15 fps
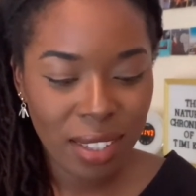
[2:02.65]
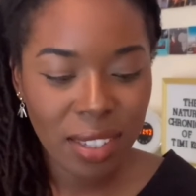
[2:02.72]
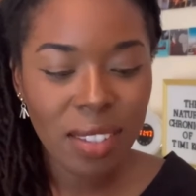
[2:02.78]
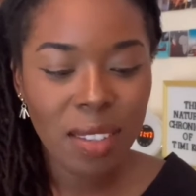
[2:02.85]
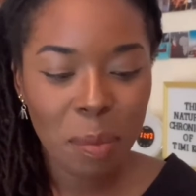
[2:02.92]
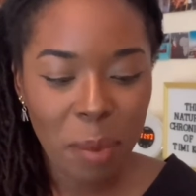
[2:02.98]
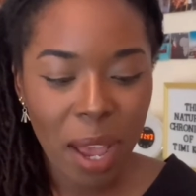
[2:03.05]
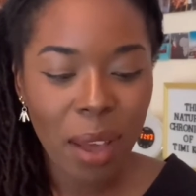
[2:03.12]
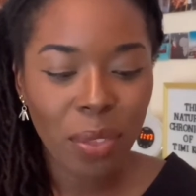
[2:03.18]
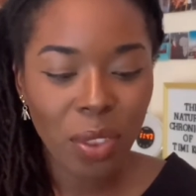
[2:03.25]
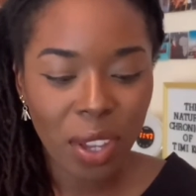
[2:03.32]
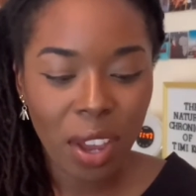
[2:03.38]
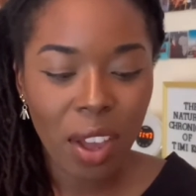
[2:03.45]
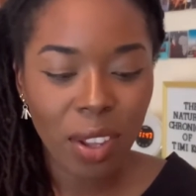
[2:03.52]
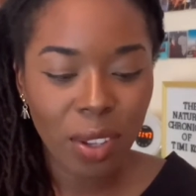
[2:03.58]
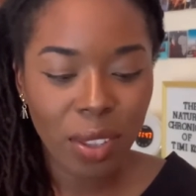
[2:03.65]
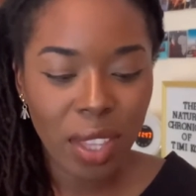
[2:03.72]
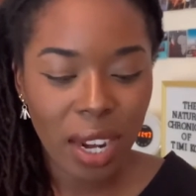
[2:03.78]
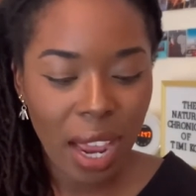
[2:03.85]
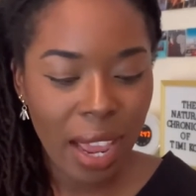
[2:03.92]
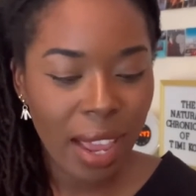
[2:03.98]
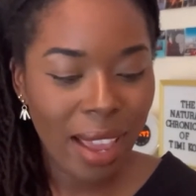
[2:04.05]
is about the color
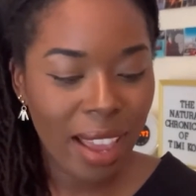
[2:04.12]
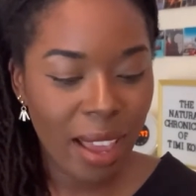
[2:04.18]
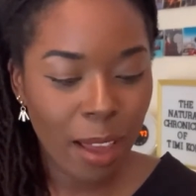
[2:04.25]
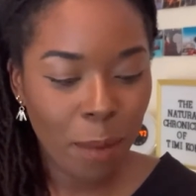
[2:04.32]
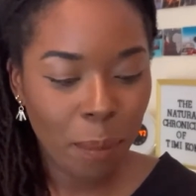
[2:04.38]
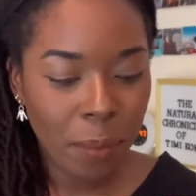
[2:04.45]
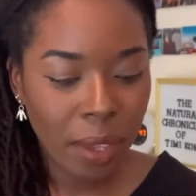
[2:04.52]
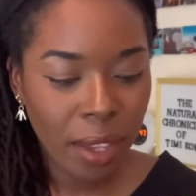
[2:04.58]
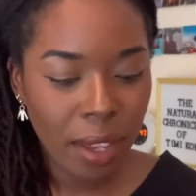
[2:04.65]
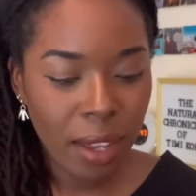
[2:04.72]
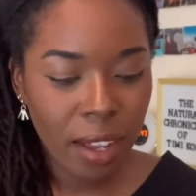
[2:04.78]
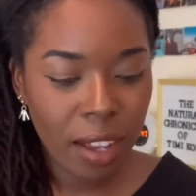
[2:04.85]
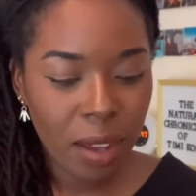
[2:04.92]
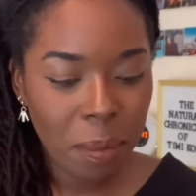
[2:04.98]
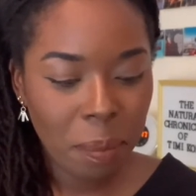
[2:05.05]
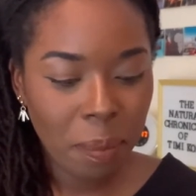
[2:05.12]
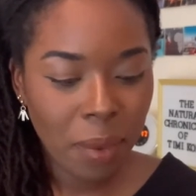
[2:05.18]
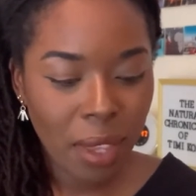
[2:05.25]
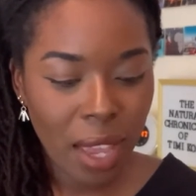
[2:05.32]
that I am um,